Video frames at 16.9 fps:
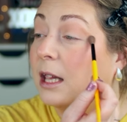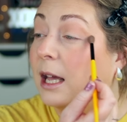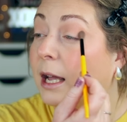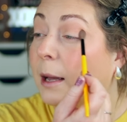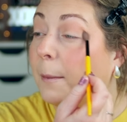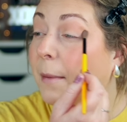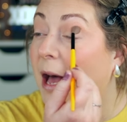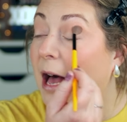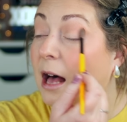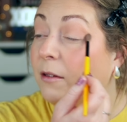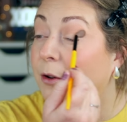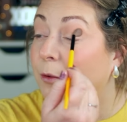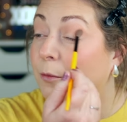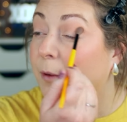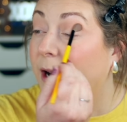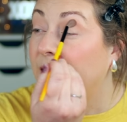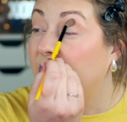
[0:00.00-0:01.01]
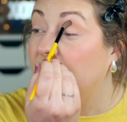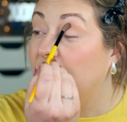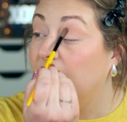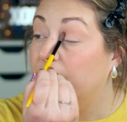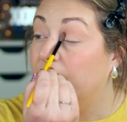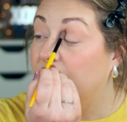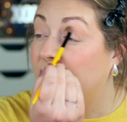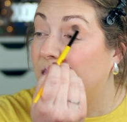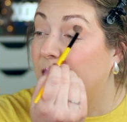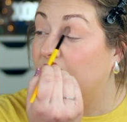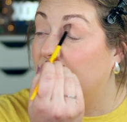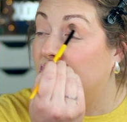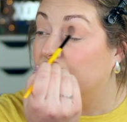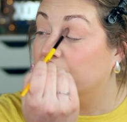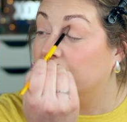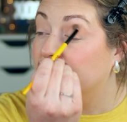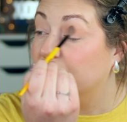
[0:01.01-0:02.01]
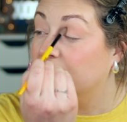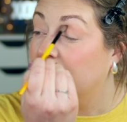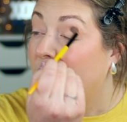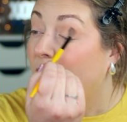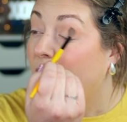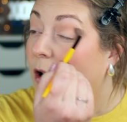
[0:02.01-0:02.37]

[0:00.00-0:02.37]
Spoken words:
like, palette ranking videos